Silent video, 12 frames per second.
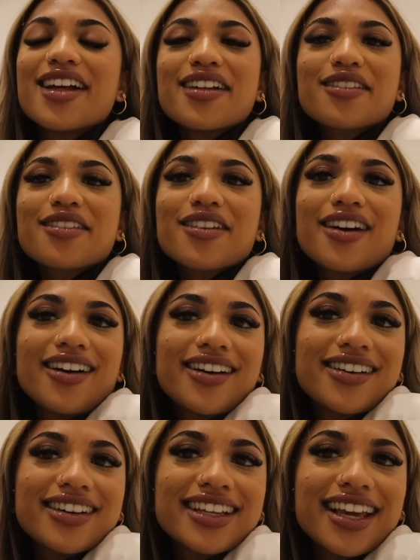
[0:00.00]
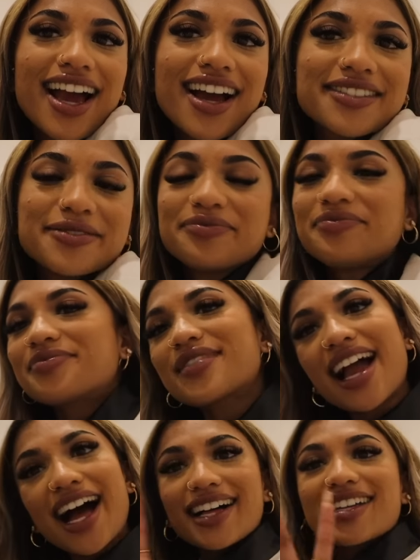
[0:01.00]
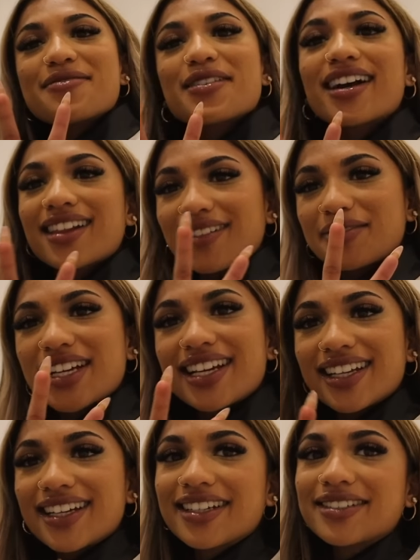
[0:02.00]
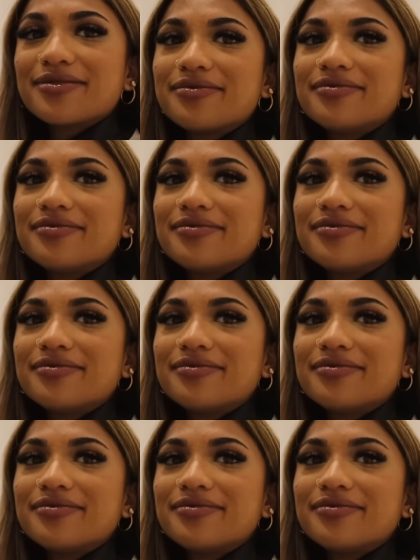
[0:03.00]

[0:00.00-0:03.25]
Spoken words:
So yeah, I'll keep you guys updated.